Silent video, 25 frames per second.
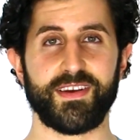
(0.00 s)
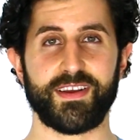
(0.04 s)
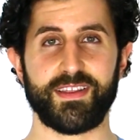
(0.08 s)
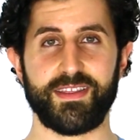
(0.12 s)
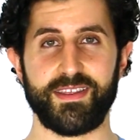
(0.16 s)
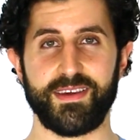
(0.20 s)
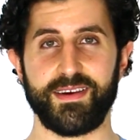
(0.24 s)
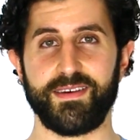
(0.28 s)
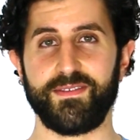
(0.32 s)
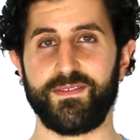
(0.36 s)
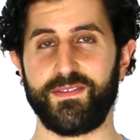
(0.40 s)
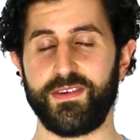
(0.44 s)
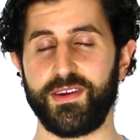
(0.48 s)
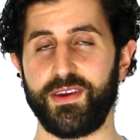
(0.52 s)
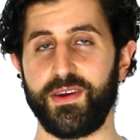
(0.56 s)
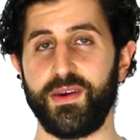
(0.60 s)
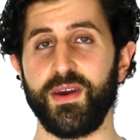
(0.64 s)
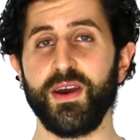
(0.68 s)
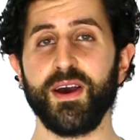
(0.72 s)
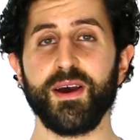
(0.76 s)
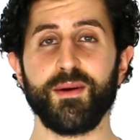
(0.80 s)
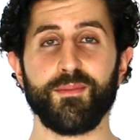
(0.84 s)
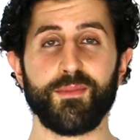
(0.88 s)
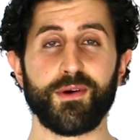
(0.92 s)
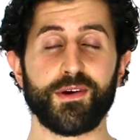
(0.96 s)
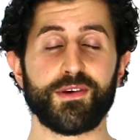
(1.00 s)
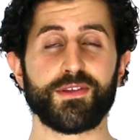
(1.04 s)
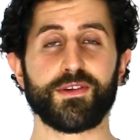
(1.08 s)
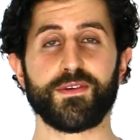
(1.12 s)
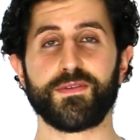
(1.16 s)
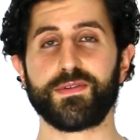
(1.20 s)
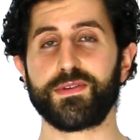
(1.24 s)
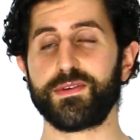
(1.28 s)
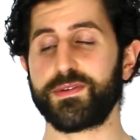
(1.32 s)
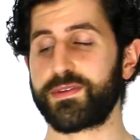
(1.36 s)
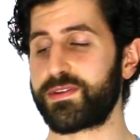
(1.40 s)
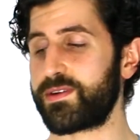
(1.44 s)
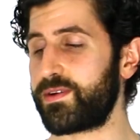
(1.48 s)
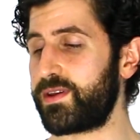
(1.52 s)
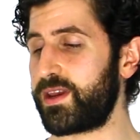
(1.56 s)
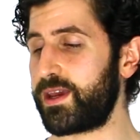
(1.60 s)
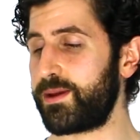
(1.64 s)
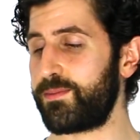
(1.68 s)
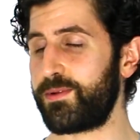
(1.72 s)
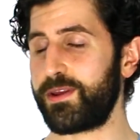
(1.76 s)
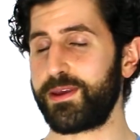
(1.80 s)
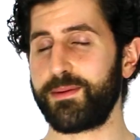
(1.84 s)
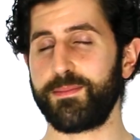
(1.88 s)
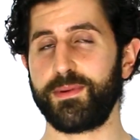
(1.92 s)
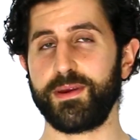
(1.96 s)
thing for you. Microsoft's also
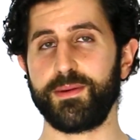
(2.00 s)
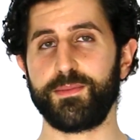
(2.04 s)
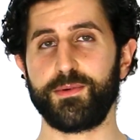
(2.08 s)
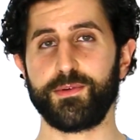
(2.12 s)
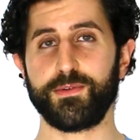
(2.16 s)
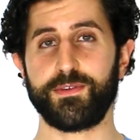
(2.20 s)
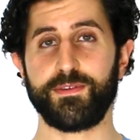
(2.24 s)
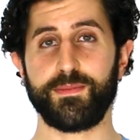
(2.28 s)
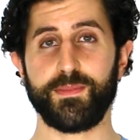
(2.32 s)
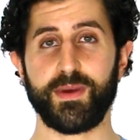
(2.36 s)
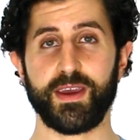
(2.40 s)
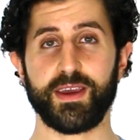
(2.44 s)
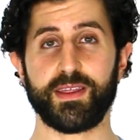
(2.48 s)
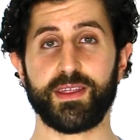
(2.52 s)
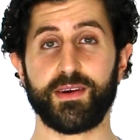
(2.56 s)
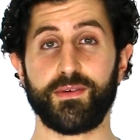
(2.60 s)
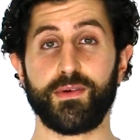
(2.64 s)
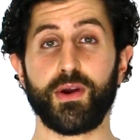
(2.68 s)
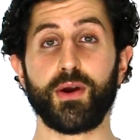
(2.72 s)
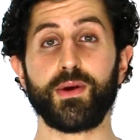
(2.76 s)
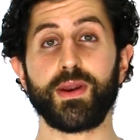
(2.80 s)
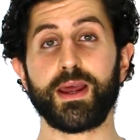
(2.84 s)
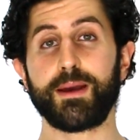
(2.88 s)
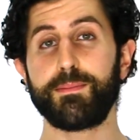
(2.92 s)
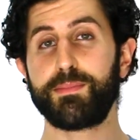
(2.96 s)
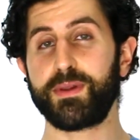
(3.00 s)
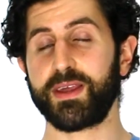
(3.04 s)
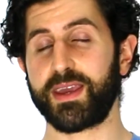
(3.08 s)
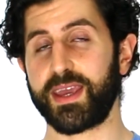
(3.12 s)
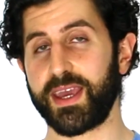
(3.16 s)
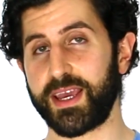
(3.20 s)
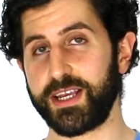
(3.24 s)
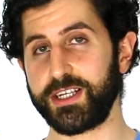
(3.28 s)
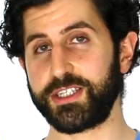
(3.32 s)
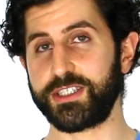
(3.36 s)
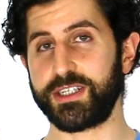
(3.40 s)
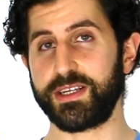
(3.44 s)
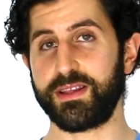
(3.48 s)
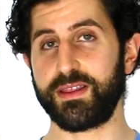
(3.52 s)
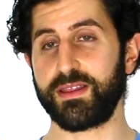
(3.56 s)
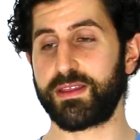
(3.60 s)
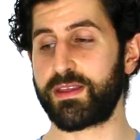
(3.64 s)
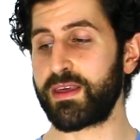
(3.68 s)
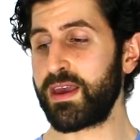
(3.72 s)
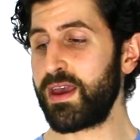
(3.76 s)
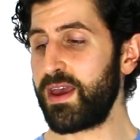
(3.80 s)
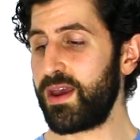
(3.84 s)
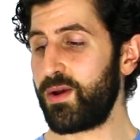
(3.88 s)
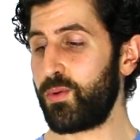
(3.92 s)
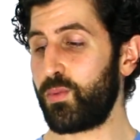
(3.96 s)
enabling people to make their own
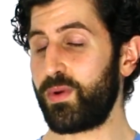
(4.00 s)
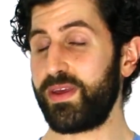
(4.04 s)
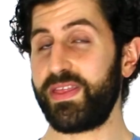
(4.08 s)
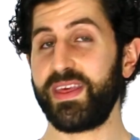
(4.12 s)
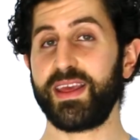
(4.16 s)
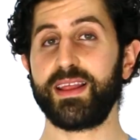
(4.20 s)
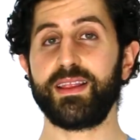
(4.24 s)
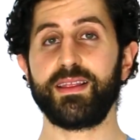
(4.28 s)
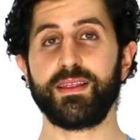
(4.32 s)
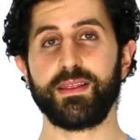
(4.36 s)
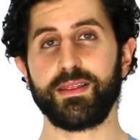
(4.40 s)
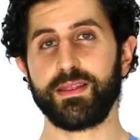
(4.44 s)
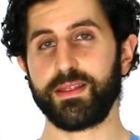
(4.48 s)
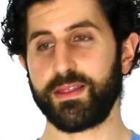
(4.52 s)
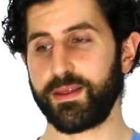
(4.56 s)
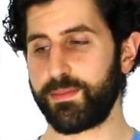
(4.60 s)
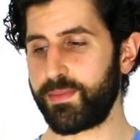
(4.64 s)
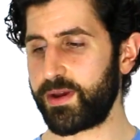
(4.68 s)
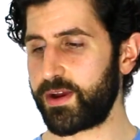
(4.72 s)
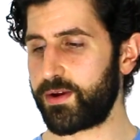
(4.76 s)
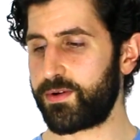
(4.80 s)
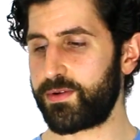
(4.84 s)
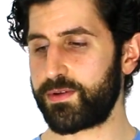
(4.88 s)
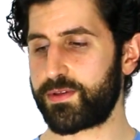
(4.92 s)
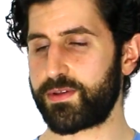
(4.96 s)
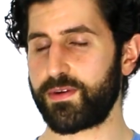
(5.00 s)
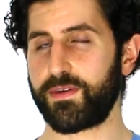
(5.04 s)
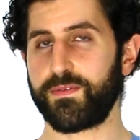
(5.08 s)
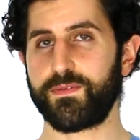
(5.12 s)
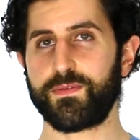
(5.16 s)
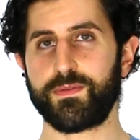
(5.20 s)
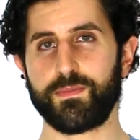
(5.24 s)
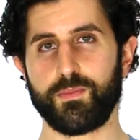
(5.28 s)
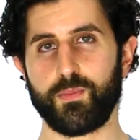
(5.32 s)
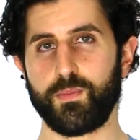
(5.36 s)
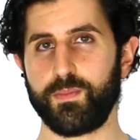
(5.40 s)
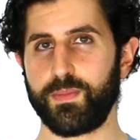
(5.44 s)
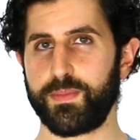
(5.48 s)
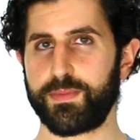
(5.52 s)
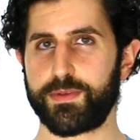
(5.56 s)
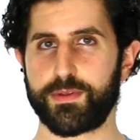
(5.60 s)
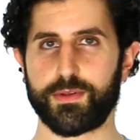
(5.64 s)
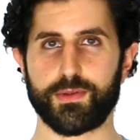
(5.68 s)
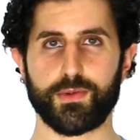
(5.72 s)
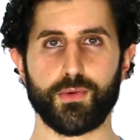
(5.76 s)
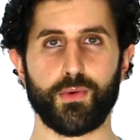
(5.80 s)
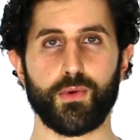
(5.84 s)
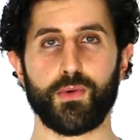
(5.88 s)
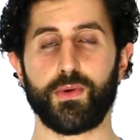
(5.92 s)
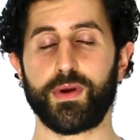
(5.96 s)
applications within the Microsoft
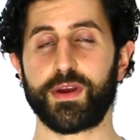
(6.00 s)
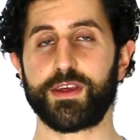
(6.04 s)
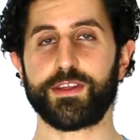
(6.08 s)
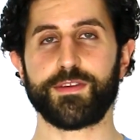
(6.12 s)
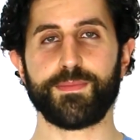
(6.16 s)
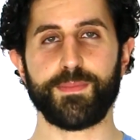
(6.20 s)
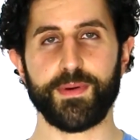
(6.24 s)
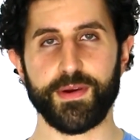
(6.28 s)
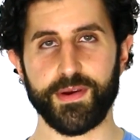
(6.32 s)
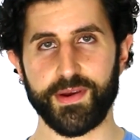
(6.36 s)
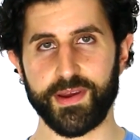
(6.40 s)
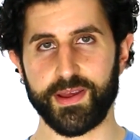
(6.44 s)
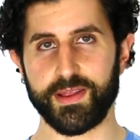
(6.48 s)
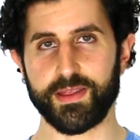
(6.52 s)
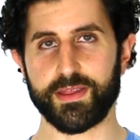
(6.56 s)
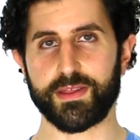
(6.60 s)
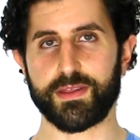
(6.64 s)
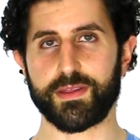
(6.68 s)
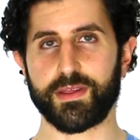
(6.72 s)
Store experience.